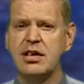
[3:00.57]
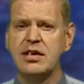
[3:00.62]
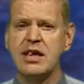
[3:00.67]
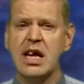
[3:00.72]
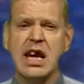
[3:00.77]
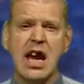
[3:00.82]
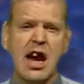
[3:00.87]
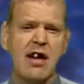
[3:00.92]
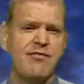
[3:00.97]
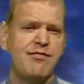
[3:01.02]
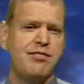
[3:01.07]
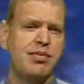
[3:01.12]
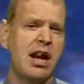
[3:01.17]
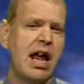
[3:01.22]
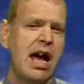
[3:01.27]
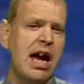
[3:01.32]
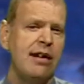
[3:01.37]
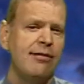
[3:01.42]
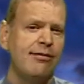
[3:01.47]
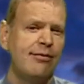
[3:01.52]
They have
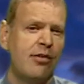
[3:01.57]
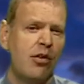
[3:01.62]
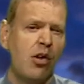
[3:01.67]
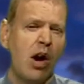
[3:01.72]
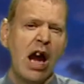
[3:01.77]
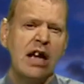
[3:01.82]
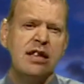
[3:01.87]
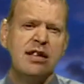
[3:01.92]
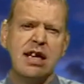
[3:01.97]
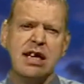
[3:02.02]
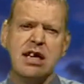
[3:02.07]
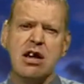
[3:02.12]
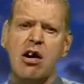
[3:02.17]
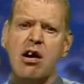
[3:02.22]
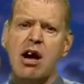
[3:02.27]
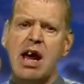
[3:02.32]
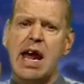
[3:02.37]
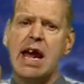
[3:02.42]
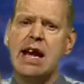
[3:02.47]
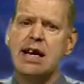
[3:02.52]
planned for and they
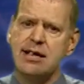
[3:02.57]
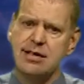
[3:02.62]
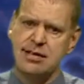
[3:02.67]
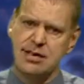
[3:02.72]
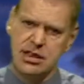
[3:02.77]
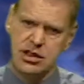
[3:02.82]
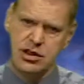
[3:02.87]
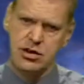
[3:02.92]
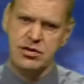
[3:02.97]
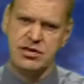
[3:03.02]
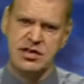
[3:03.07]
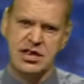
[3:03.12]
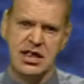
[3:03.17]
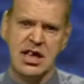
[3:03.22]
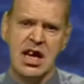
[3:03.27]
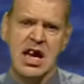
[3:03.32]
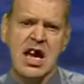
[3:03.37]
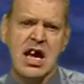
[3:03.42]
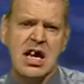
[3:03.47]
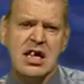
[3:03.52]
are executing
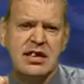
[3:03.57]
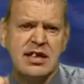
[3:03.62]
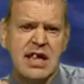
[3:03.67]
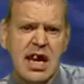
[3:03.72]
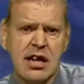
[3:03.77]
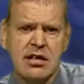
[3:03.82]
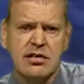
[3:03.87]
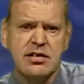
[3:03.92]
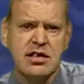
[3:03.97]
their